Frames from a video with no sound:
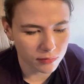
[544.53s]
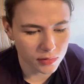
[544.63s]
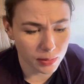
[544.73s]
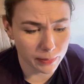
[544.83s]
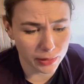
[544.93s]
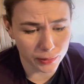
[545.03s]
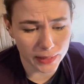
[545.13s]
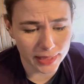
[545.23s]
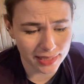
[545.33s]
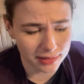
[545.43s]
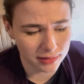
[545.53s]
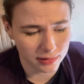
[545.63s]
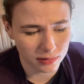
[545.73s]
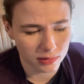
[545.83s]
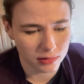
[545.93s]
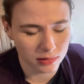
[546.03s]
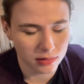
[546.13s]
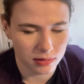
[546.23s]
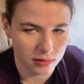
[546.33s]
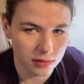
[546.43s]
to me quite yet.
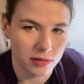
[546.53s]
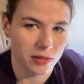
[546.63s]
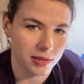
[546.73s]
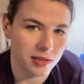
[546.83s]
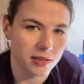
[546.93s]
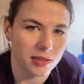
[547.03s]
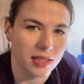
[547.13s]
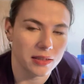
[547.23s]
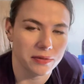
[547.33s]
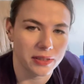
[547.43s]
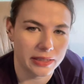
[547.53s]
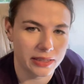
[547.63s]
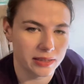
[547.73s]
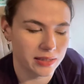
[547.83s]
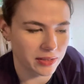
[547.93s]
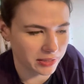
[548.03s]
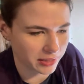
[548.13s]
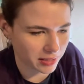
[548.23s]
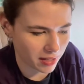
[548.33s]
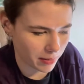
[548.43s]
Just as kind of like a
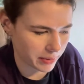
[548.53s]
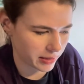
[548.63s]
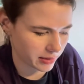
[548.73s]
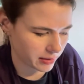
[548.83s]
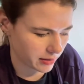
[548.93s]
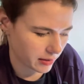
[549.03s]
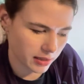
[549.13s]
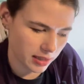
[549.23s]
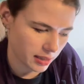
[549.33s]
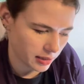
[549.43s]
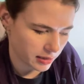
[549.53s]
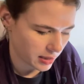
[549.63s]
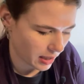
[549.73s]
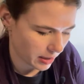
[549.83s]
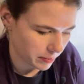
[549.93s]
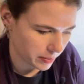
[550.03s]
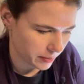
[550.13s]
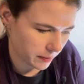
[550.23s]
selling hobbyist type.